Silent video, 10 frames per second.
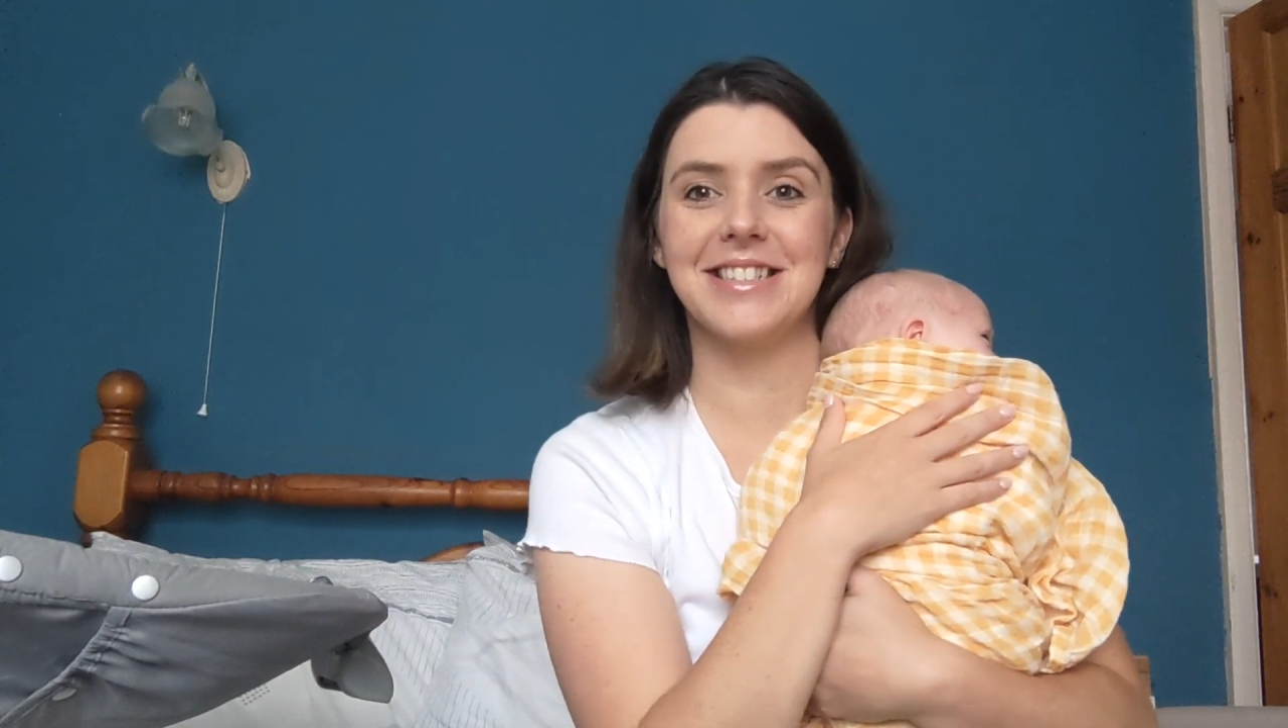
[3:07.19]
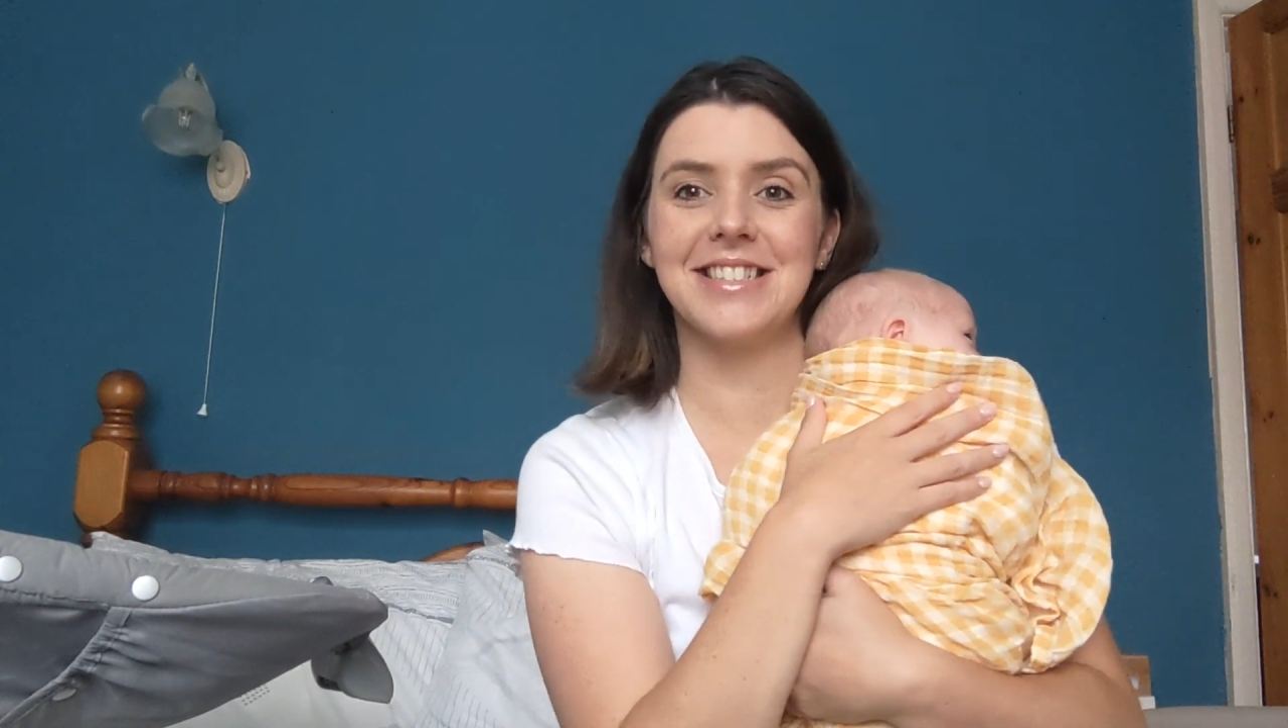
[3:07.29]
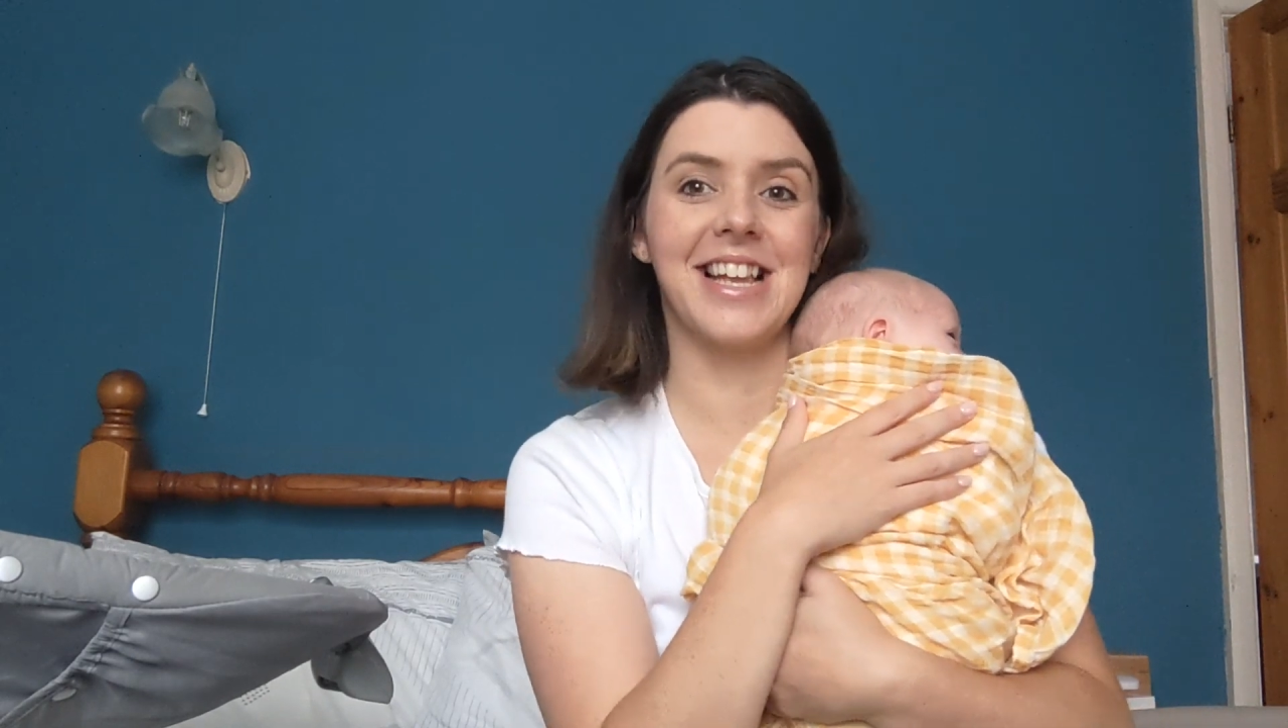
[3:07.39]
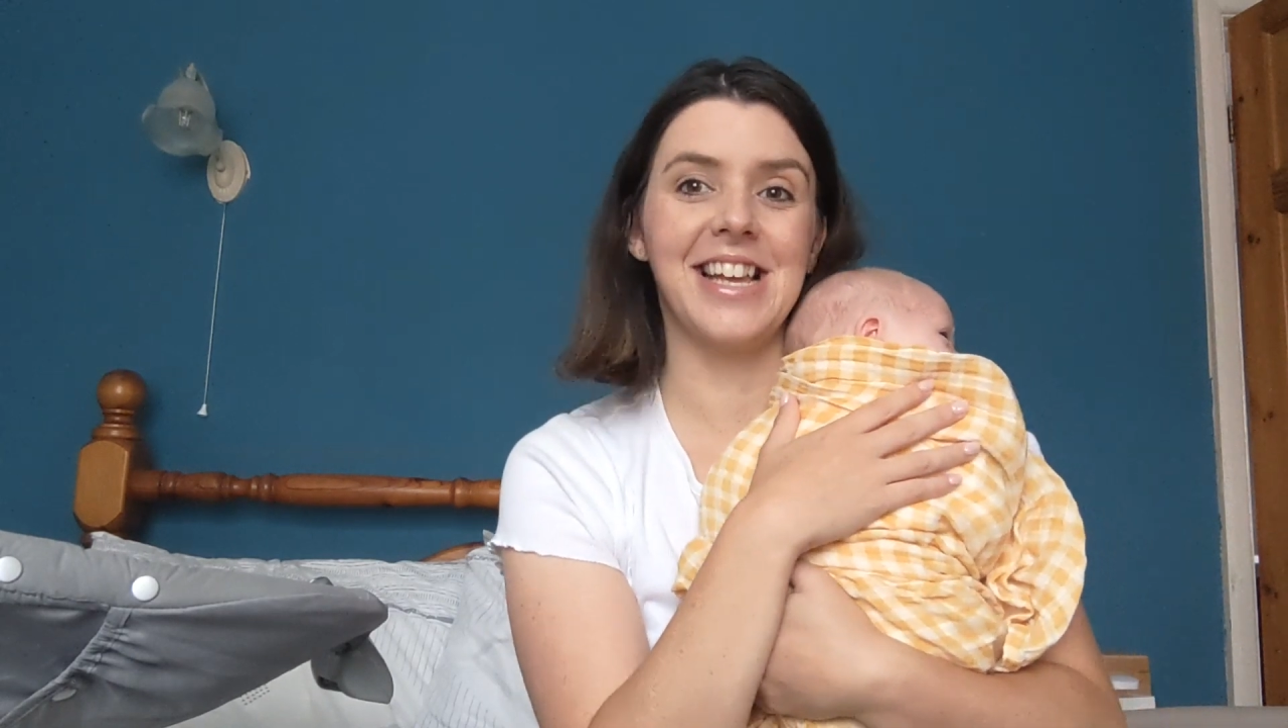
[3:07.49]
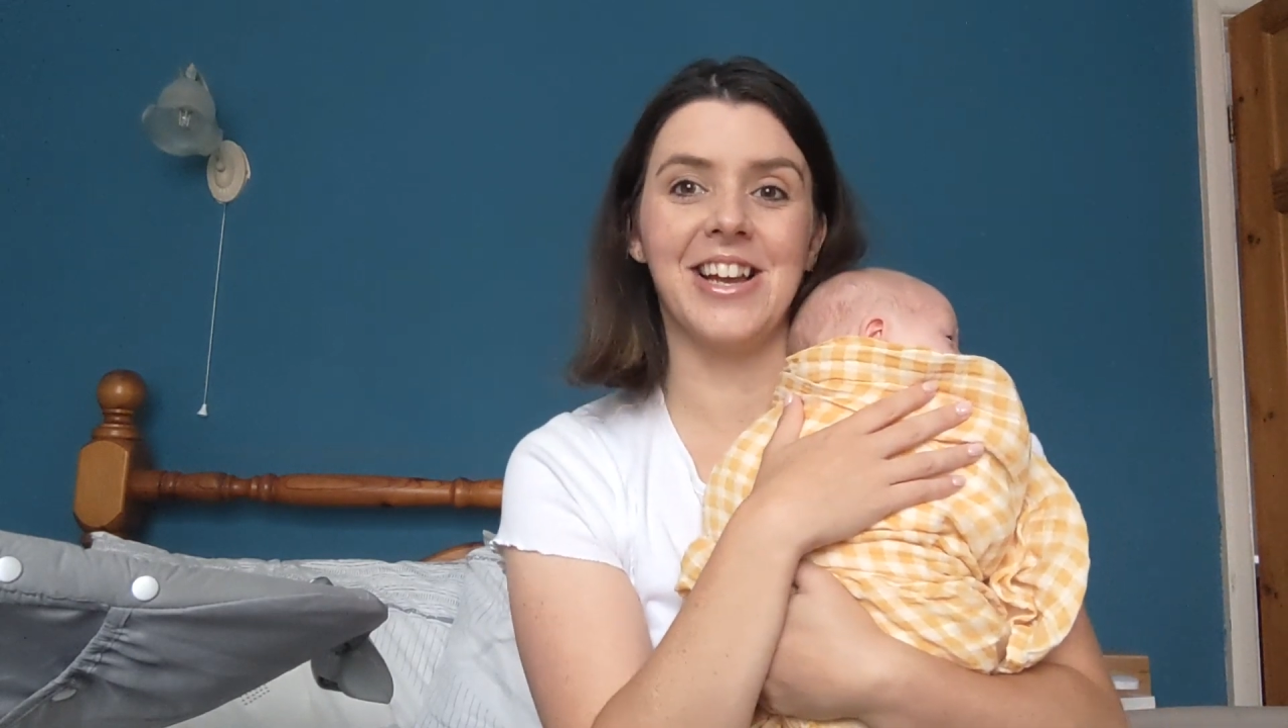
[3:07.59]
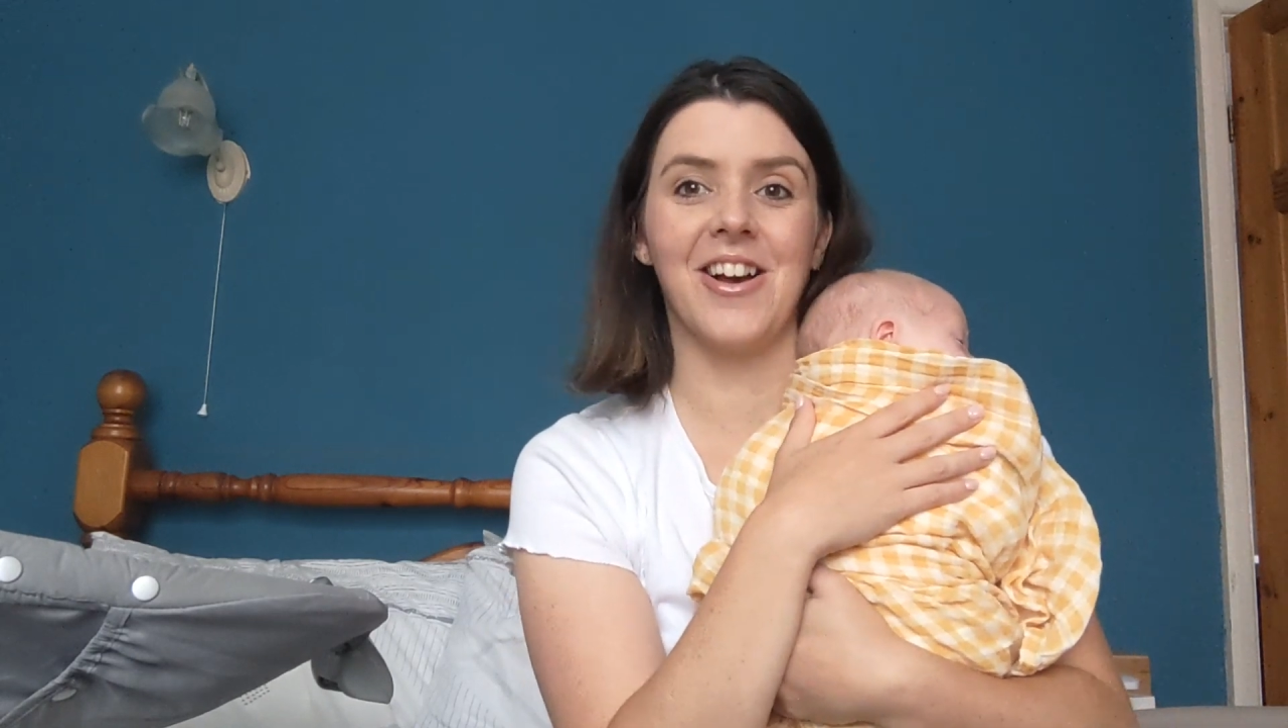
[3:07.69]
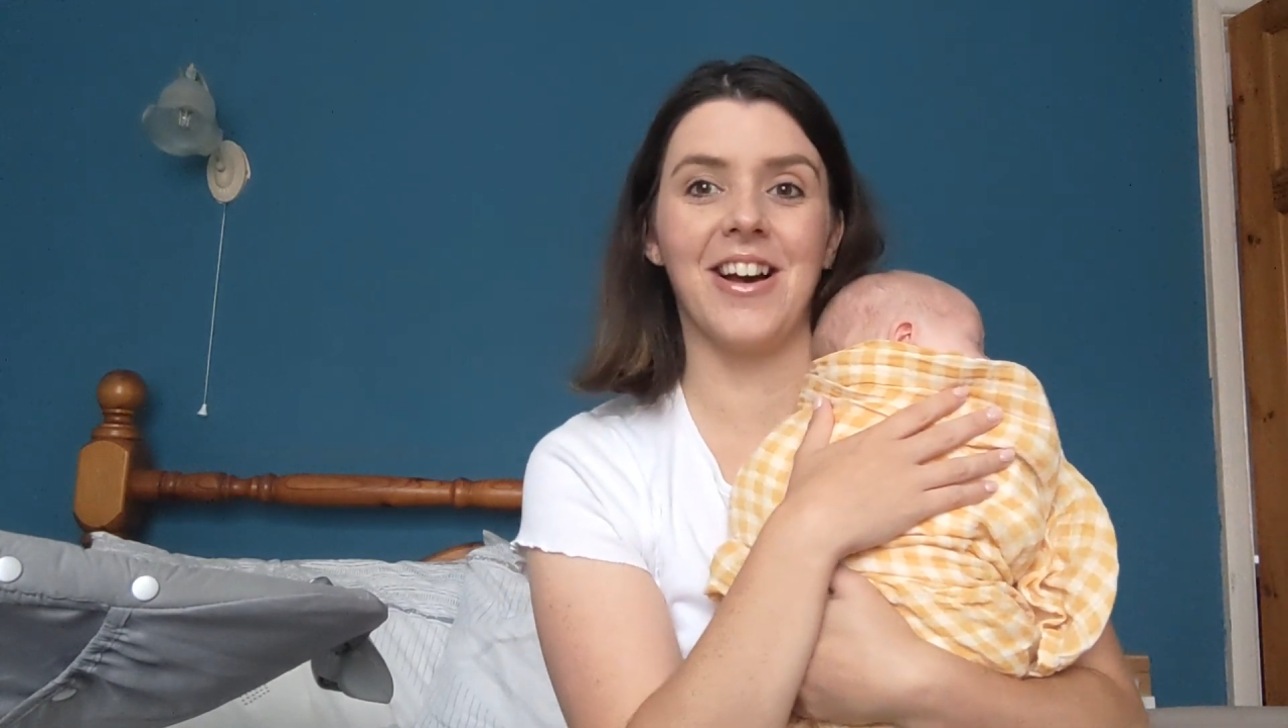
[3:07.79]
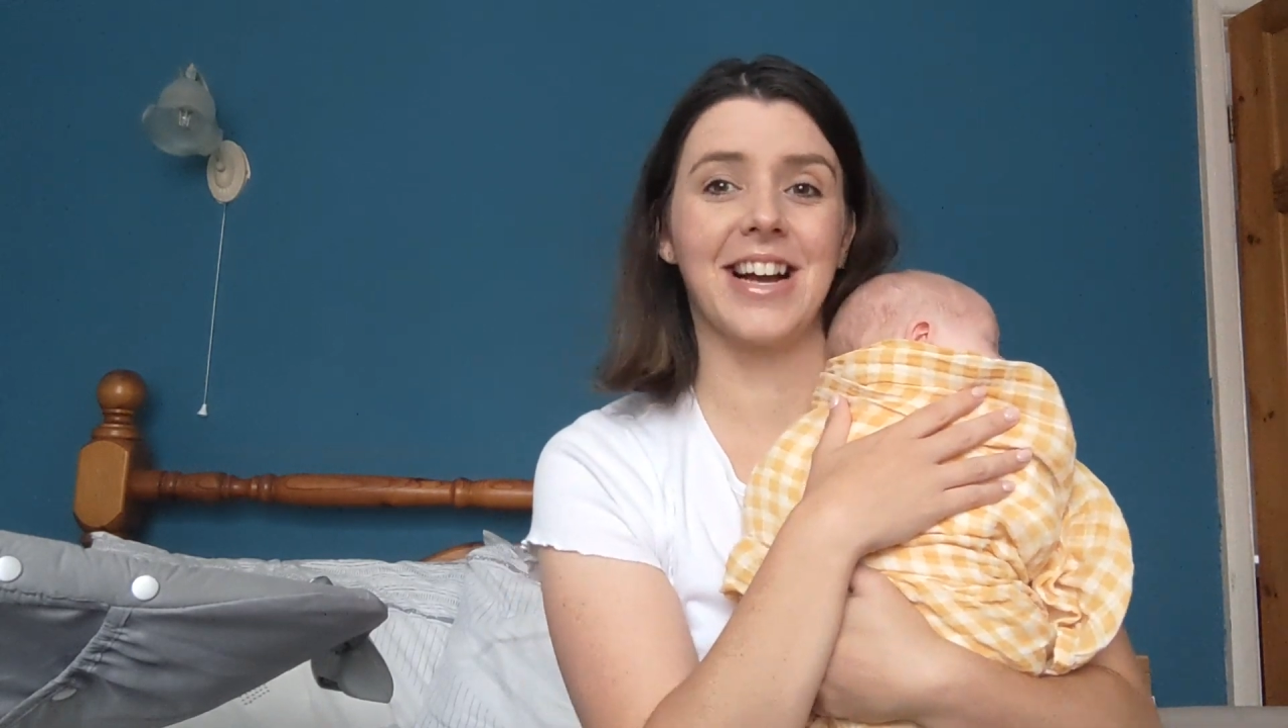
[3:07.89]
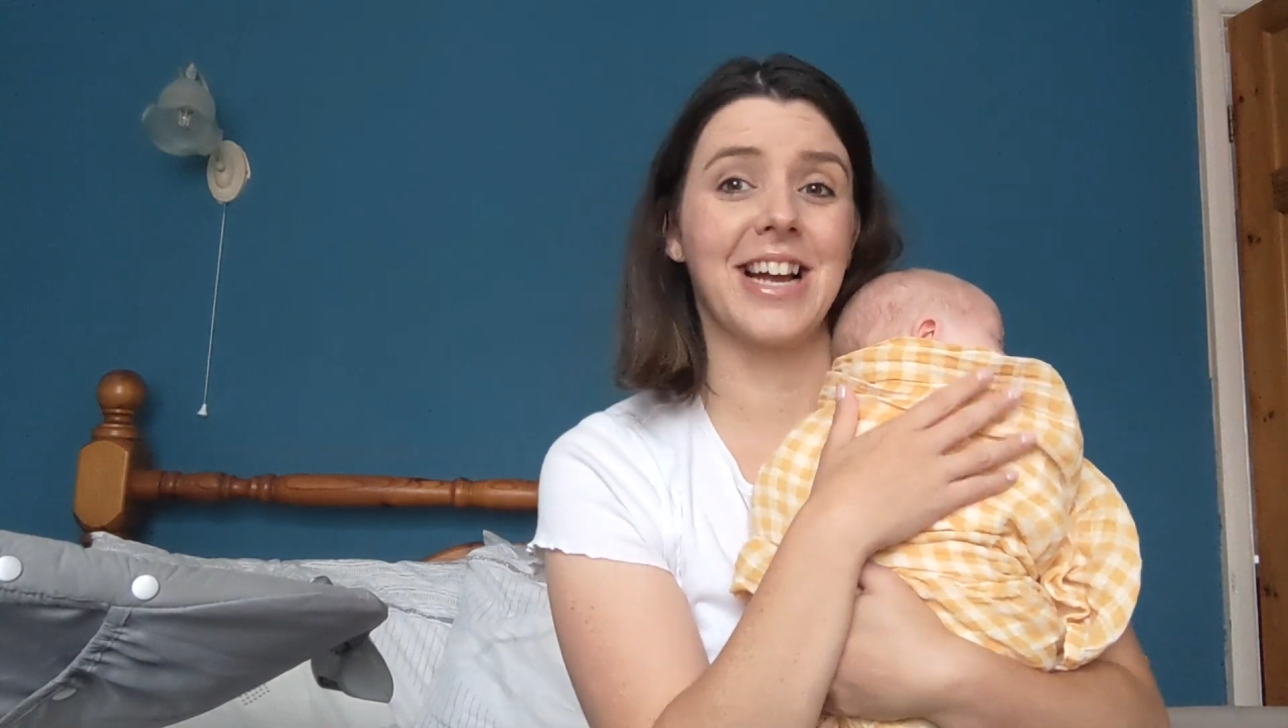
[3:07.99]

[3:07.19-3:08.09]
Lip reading: seeing her.